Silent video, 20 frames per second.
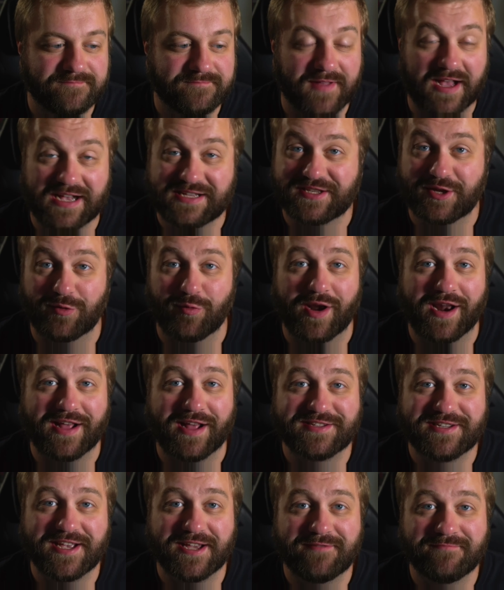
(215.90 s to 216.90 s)
I said what I
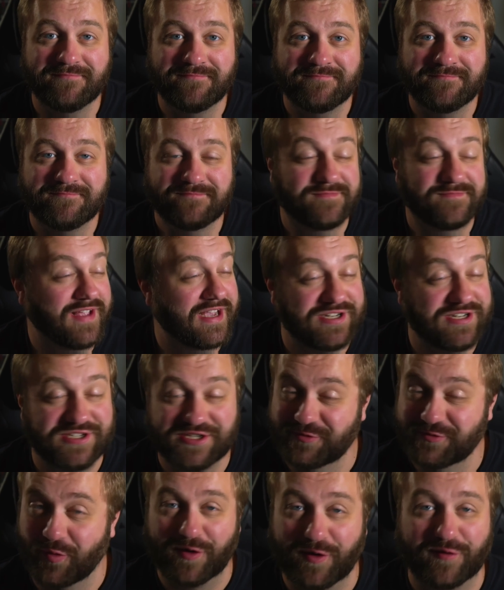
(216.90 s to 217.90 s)
said. It
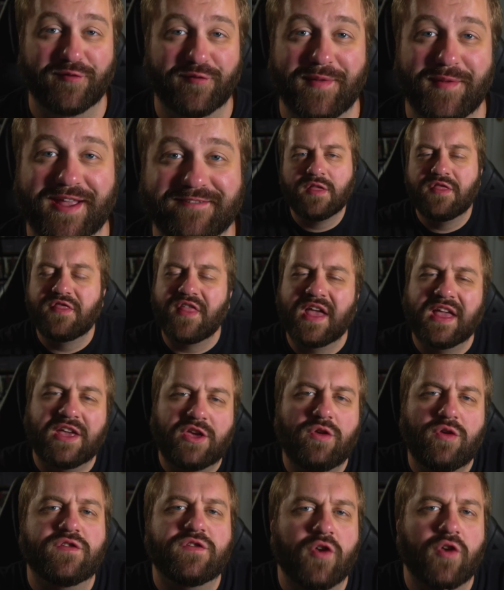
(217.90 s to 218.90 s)
just worked for me. Thank
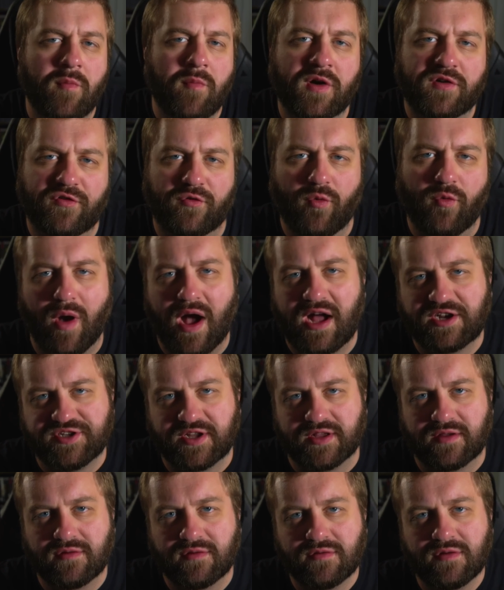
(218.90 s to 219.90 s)
you so much for watching.